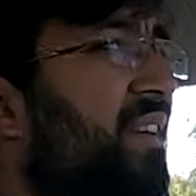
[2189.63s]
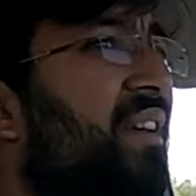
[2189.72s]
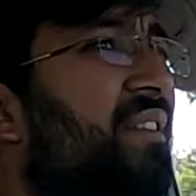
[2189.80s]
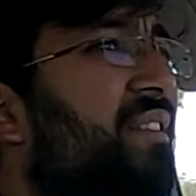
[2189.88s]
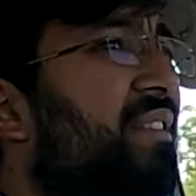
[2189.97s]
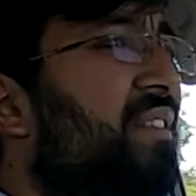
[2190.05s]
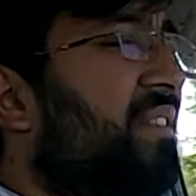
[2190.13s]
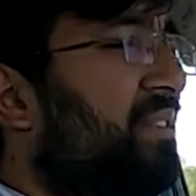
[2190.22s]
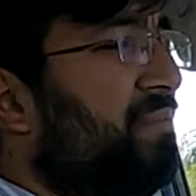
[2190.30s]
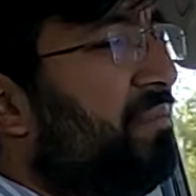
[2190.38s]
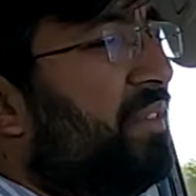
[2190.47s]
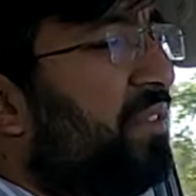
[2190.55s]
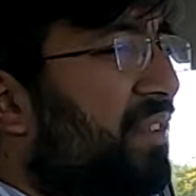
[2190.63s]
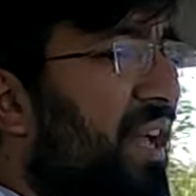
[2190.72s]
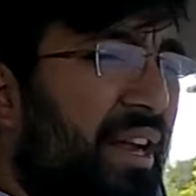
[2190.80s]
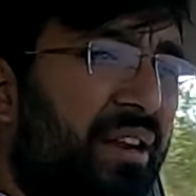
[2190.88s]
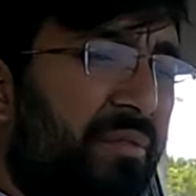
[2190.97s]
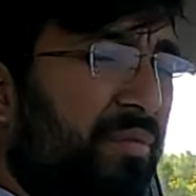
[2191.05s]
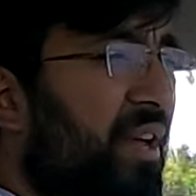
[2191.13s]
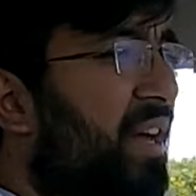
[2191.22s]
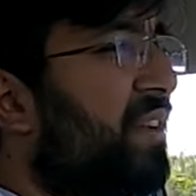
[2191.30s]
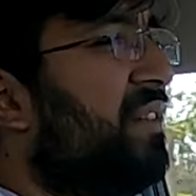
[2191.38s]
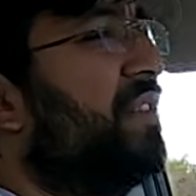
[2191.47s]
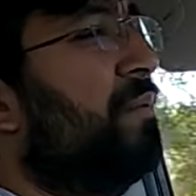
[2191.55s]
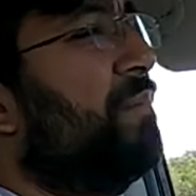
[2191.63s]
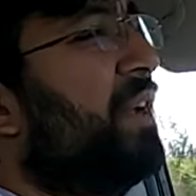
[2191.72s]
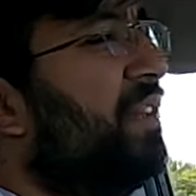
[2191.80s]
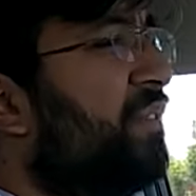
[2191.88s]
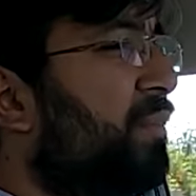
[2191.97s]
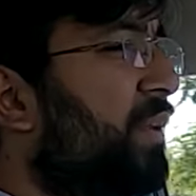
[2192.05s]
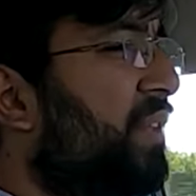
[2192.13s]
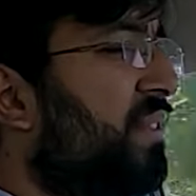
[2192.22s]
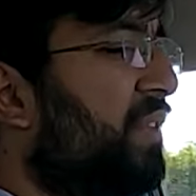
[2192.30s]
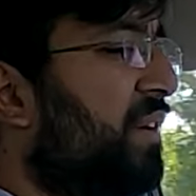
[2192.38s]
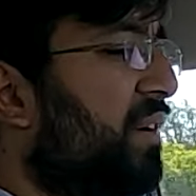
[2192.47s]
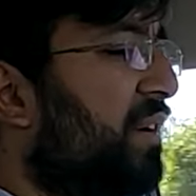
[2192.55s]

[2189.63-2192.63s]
it's kind of there in the mix with the